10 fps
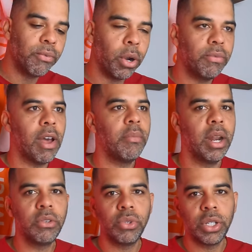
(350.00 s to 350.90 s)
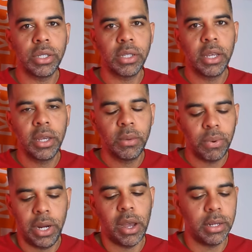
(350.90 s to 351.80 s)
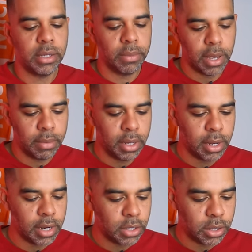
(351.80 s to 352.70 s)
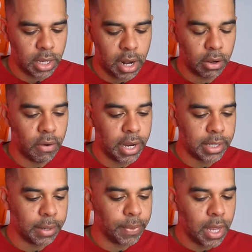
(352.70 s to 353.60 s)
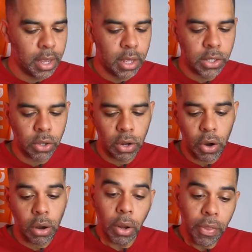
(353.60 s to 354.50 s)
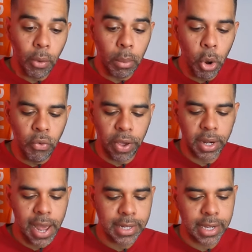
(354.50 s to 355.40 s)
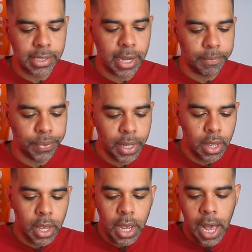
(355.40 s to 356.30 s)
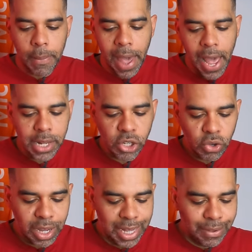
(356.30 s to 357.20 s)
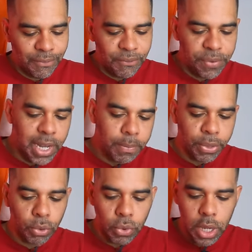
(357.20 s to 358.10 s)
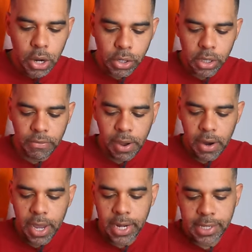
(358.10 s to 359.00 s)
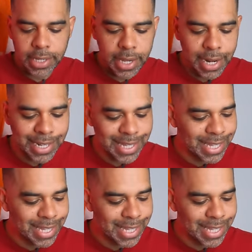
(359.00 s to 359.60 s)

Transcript: forty-five minutes, which is pretty awesome. I mean, that's kind of crazy. So they were, they were moving, as they say. Um, as you flip through here to the very end, as I said, it's